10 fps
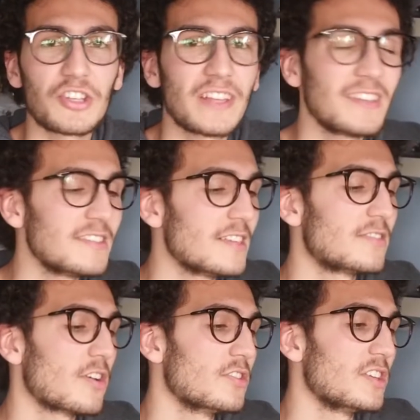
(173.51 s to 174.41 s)
and
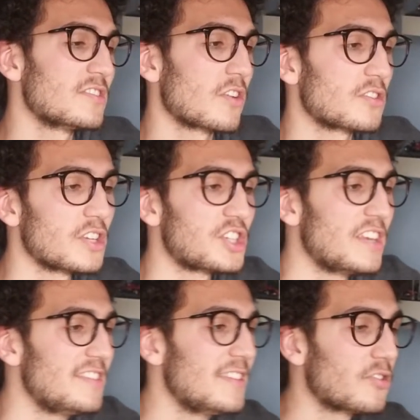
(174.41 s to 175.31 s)
it's not a
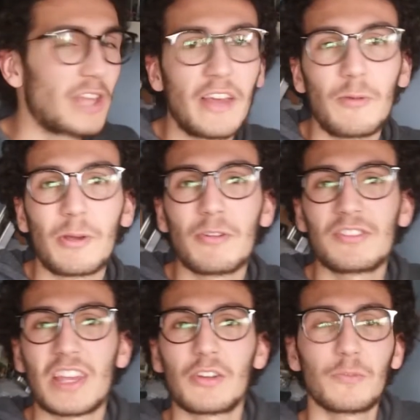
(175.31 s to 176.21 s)
change here that we're going to
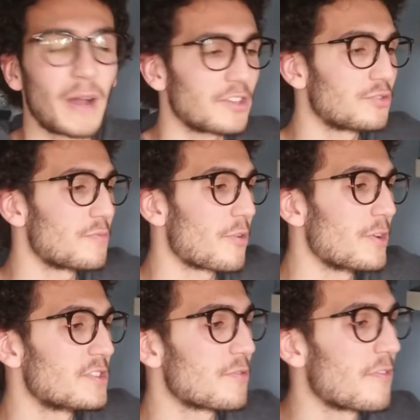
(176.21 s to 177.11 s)
say goodbye to
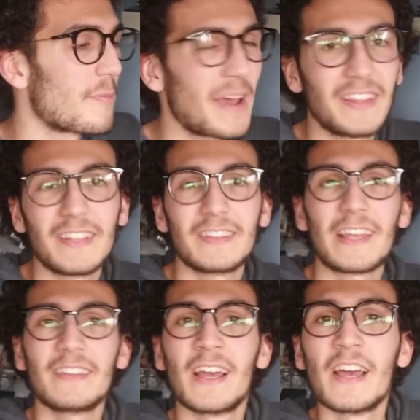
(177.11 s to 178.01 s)
Maurizio Riverbend and
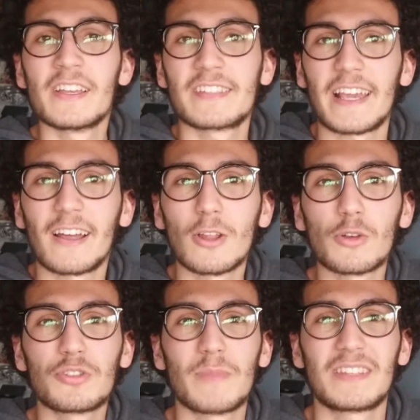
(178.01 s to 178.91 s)
then say hello
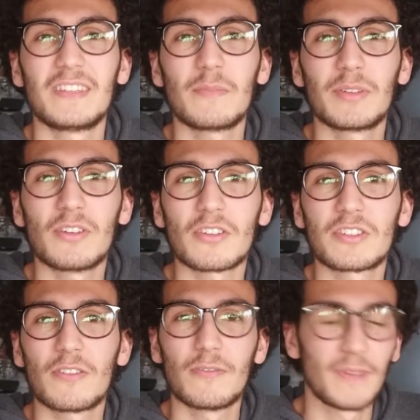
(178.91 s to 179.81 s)
to Mattia
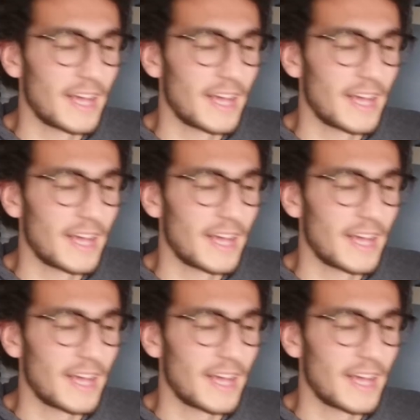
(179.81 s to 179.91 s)
Binotto.